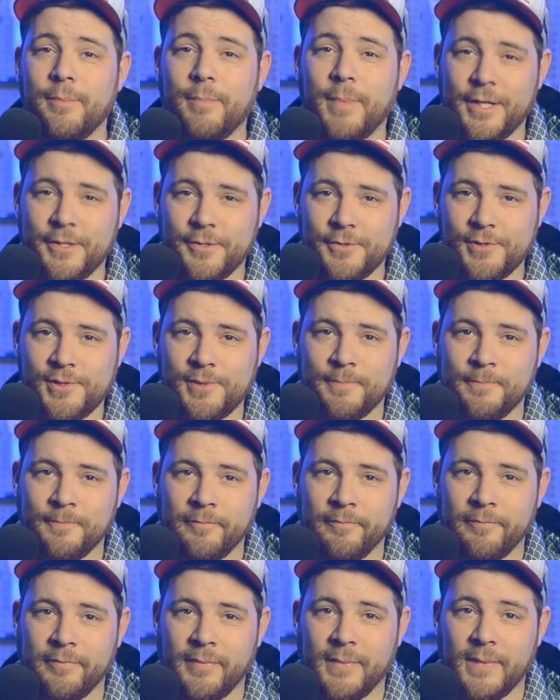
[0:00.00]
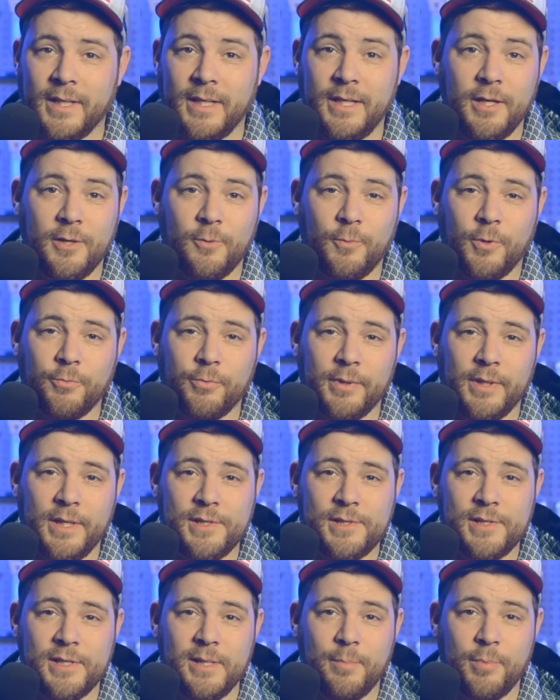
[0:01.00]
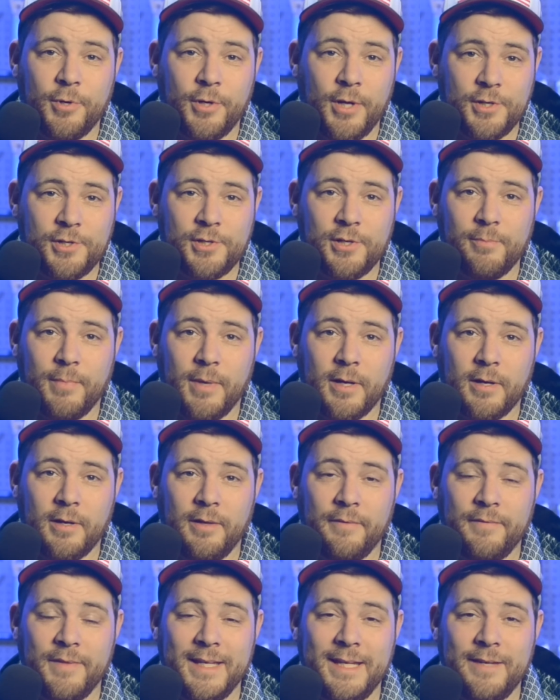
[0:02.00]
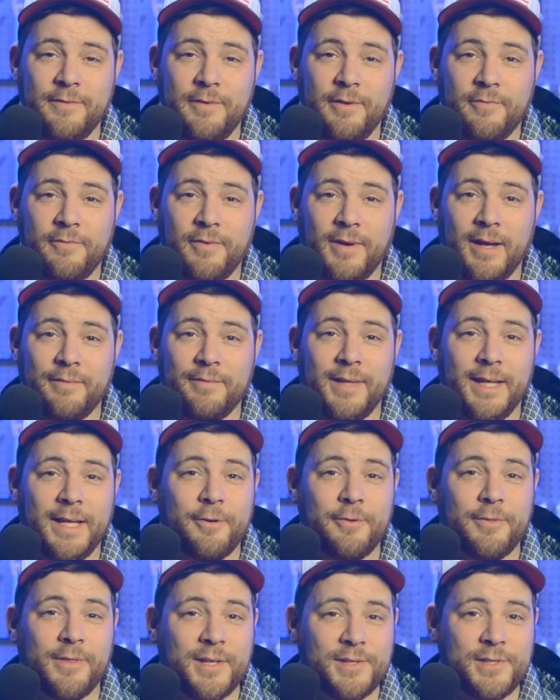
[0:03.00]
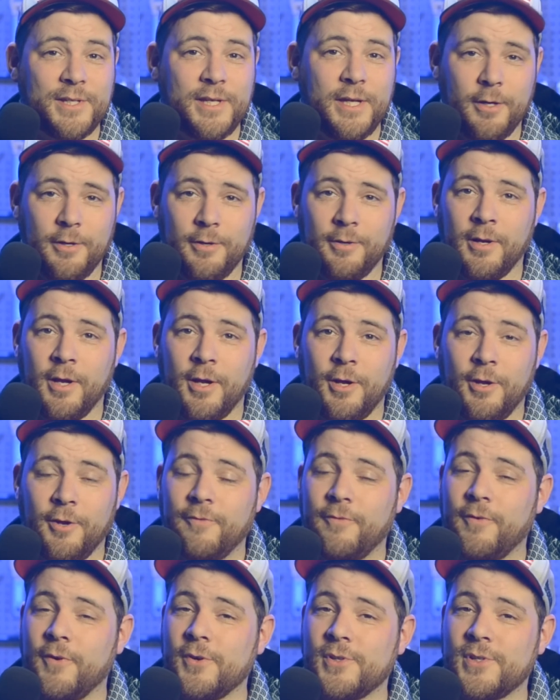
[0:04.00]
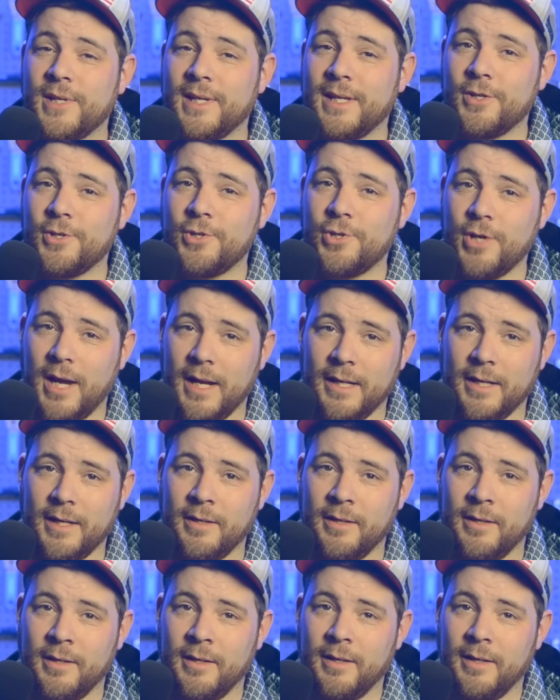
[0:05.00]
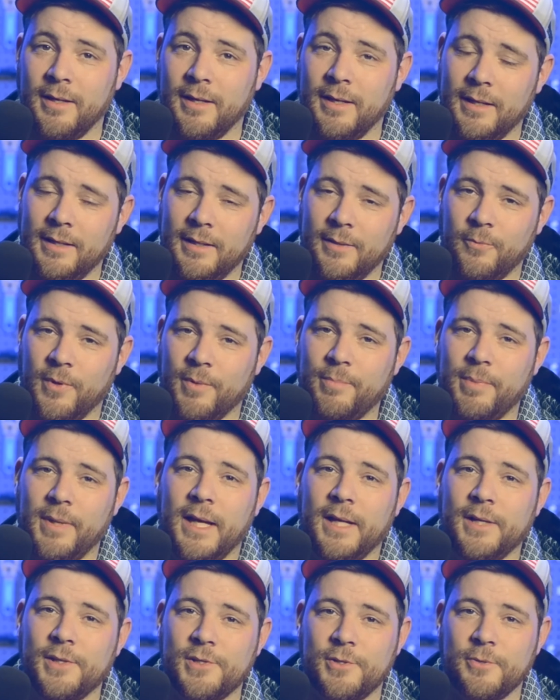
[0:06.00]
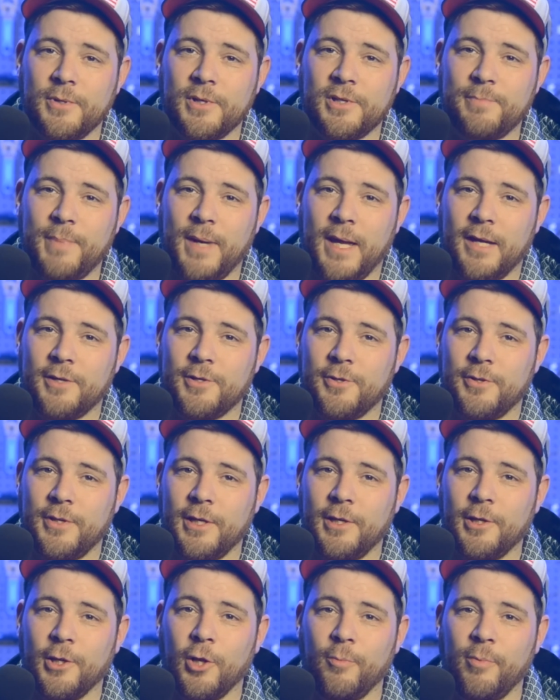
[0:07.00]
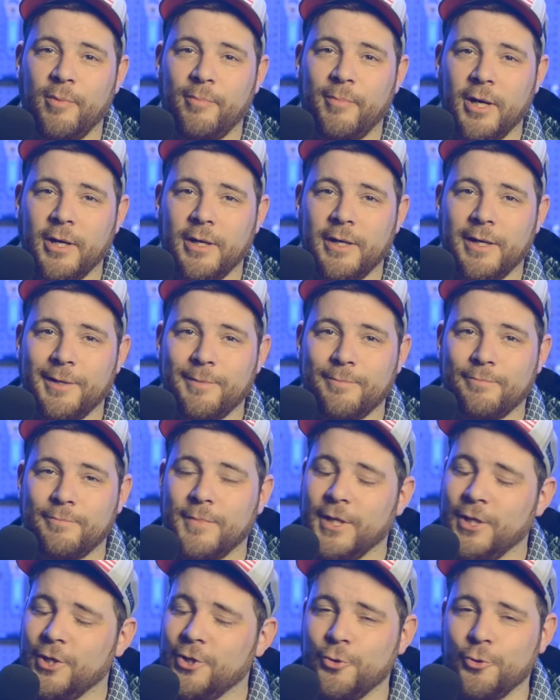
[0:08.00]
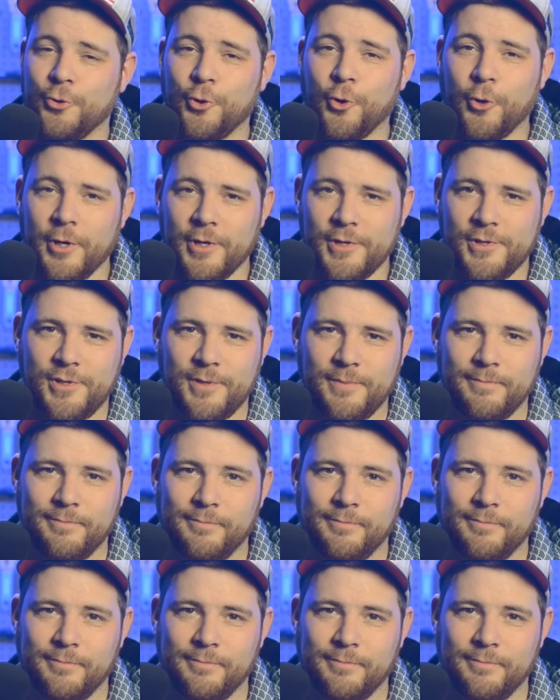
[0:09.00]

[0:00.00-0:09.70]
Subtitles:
models. Kia will release the production model of the EV5 later this year, first in China, and then with plans to expand to the global market in due course.